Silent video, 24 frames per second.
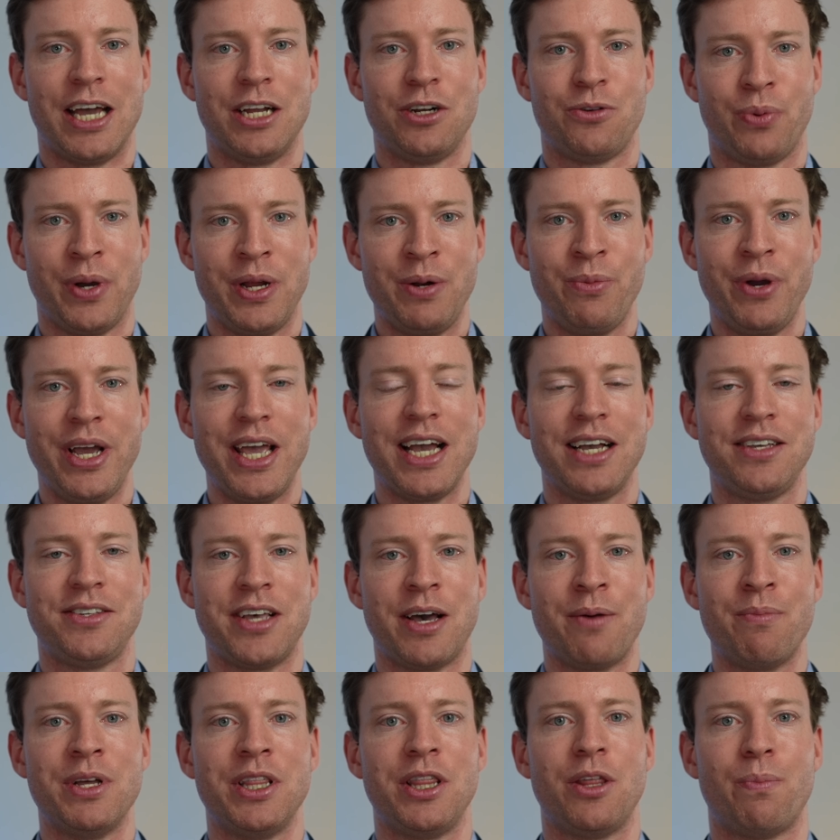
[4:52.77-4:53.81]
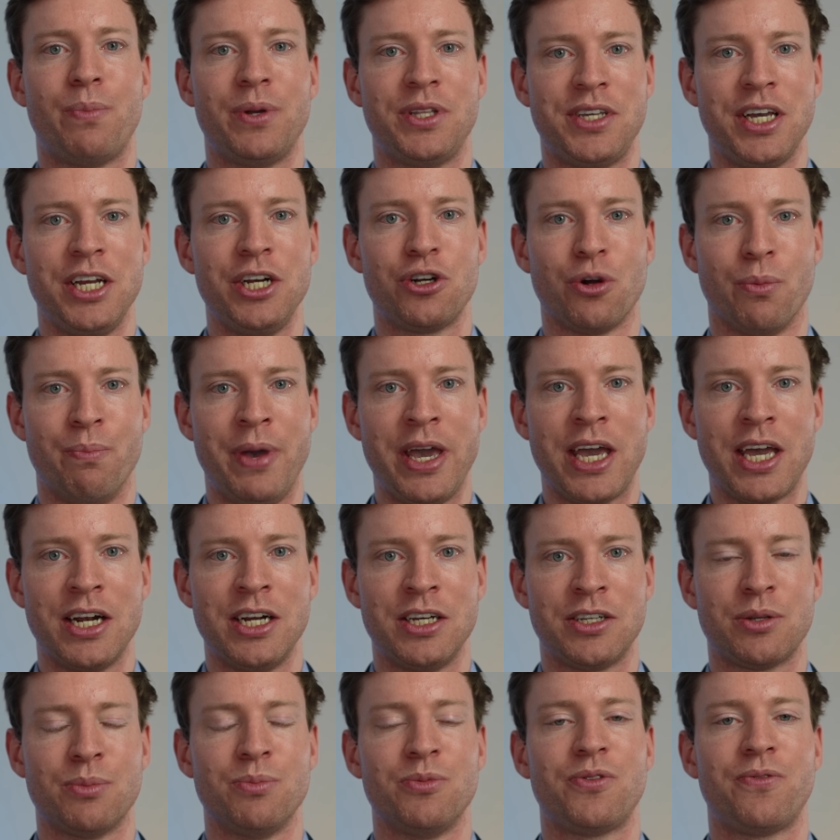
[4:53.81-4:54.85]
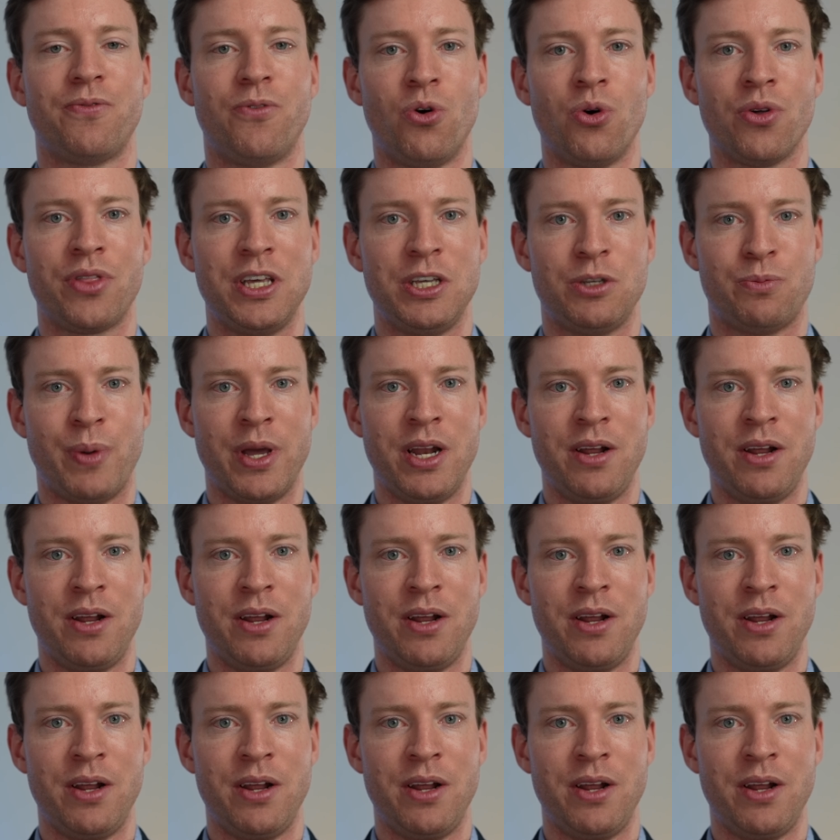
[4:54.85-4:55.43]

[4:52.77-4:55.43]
And when we examine the potential mechanisms for these